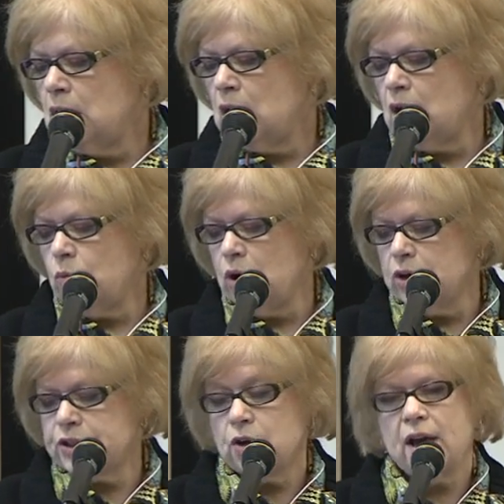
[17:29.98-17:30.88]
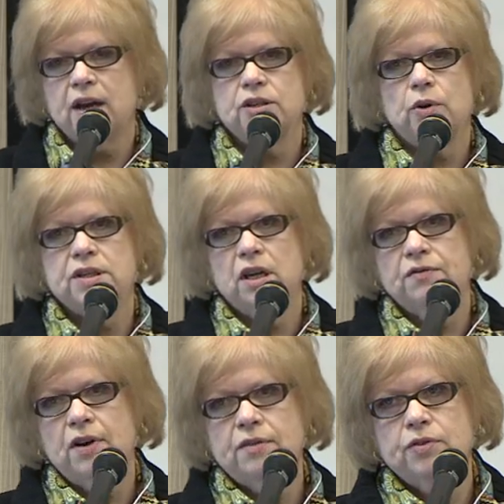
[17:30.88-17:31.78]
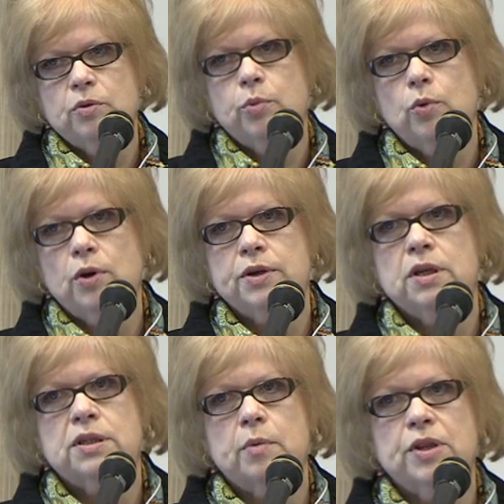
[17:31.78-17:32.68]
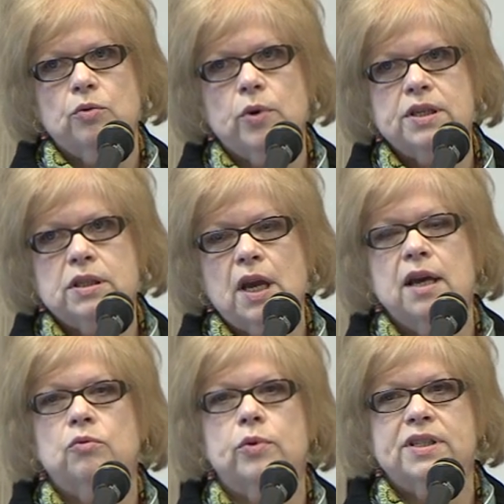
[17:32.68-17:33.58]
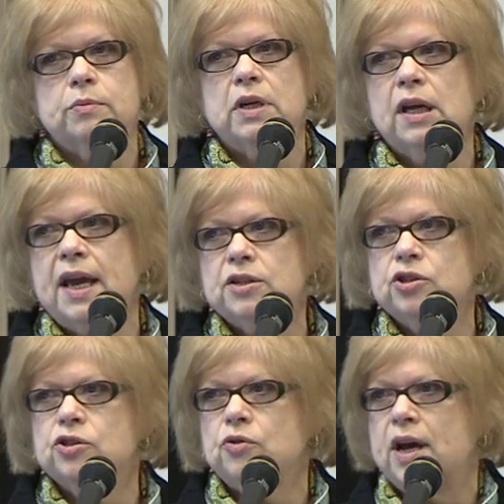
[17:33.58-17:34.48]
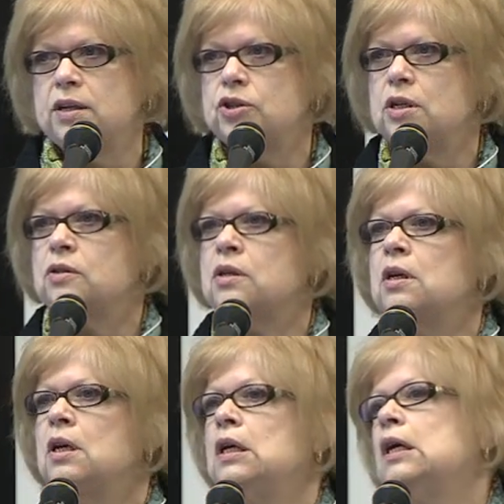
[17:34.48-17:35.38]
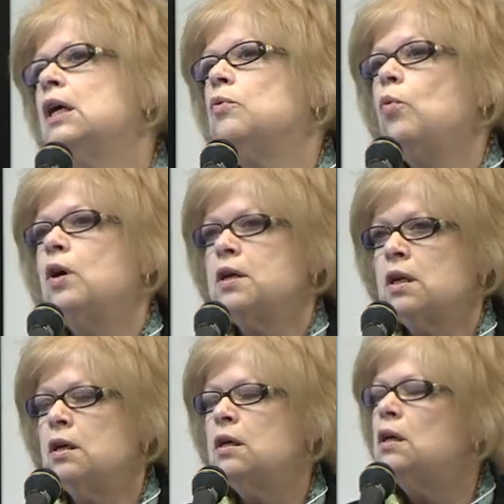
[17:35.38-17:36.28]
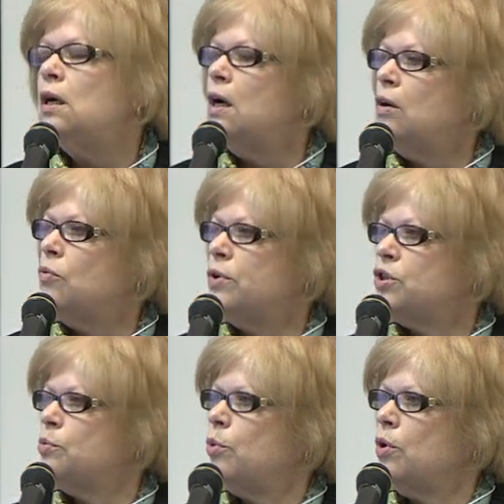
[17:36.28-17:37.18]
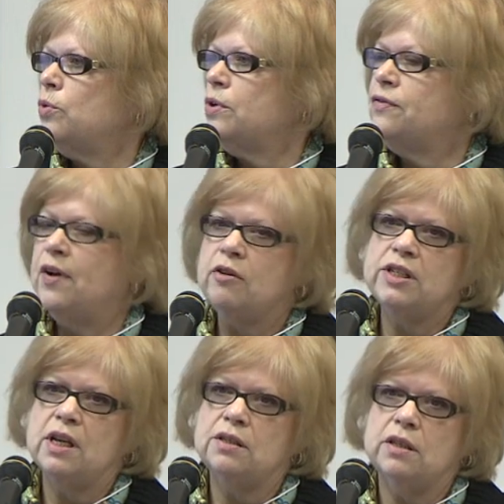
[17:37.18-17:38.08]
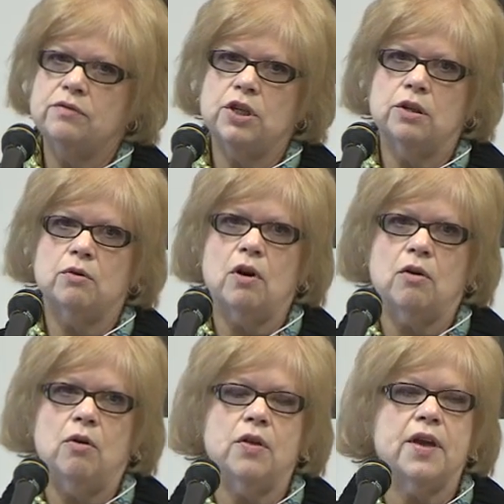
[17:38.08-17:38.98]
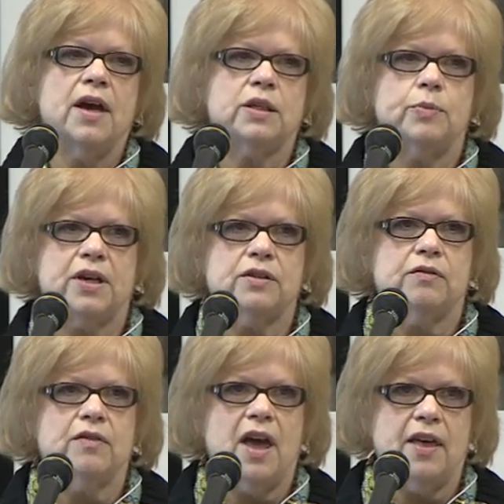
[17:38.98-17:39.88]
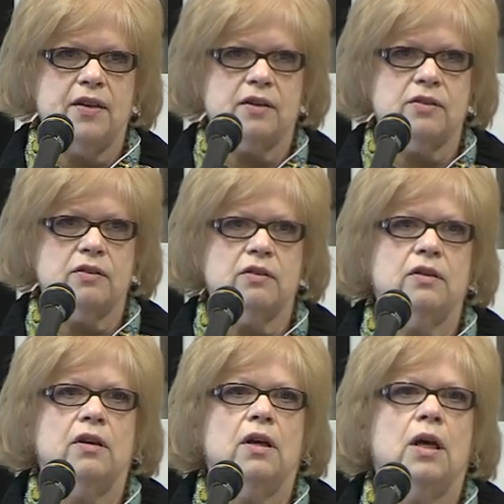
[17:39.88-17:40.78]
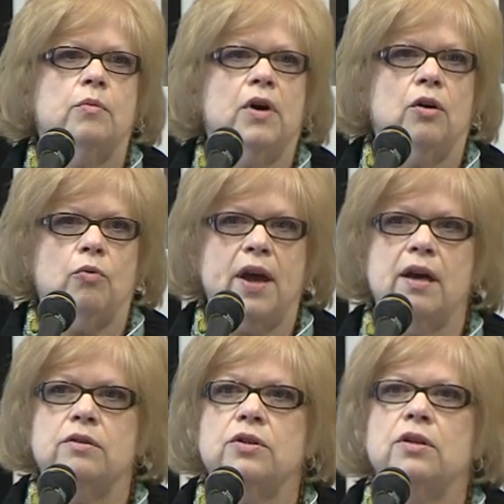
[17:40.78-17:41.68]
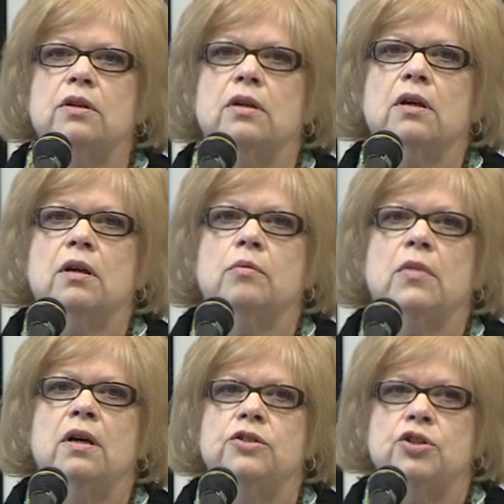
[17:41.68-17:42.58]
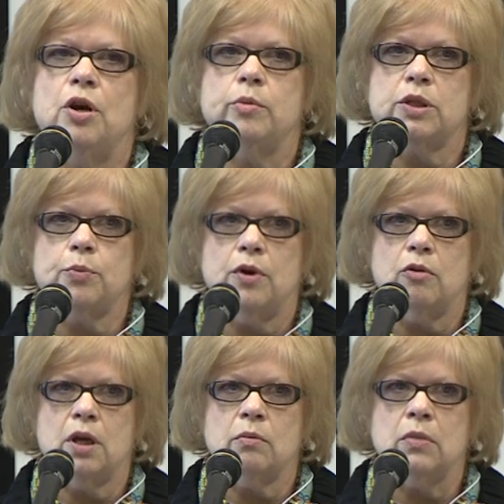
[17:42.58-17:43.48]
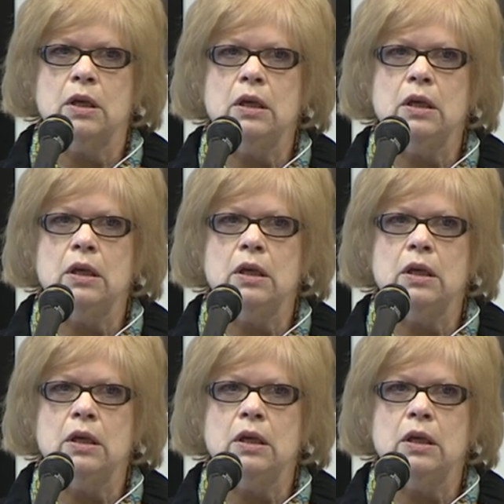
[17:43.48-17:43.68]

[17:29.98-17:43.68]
Uh, we also had to identify for the board some of the risk and risk mitigation strategies. And one uh, which the board was very sensitive to are all the aspects of ethics um, around um, a genomics program.